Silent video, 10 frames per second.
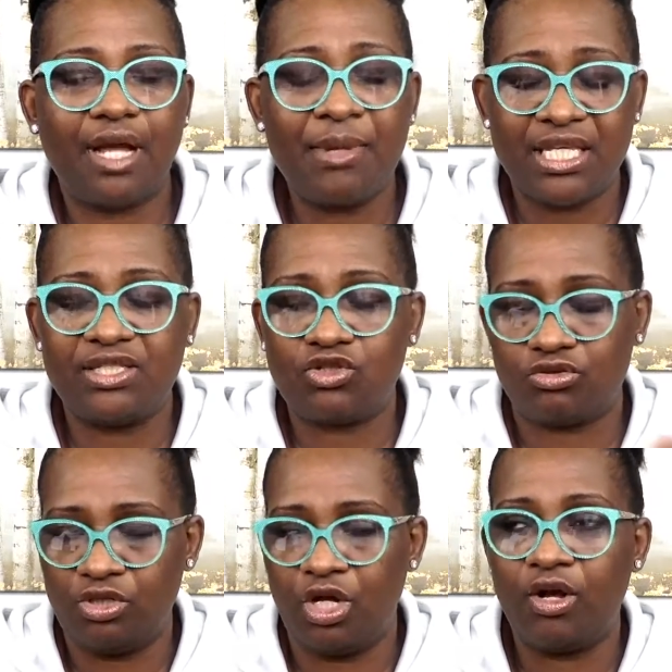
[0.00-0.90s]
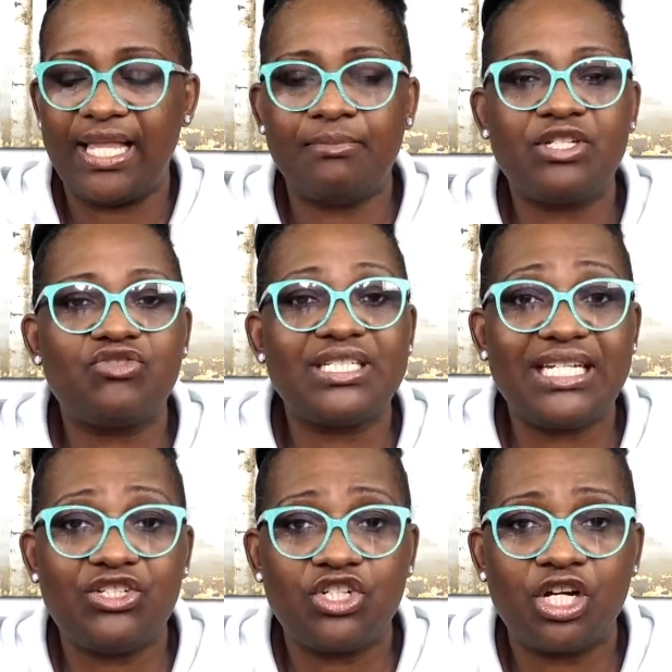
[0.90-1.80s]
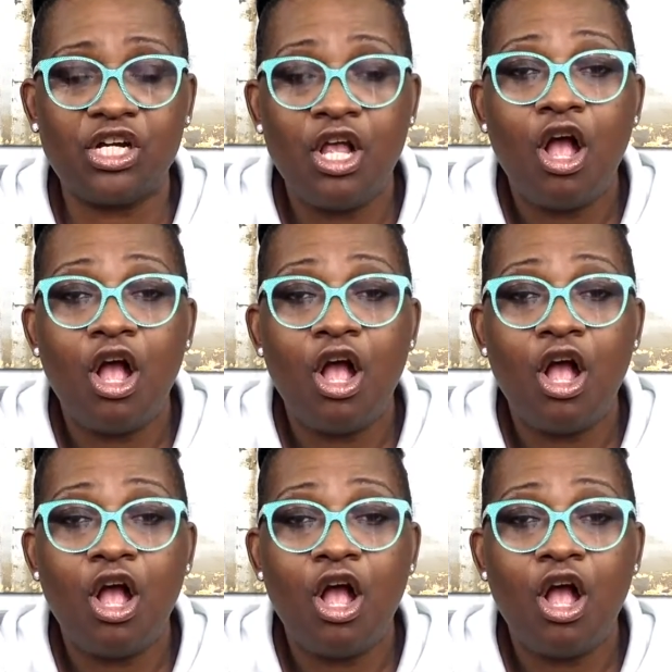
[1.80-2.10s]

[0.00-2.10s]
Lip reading: I mean, elementary teacher.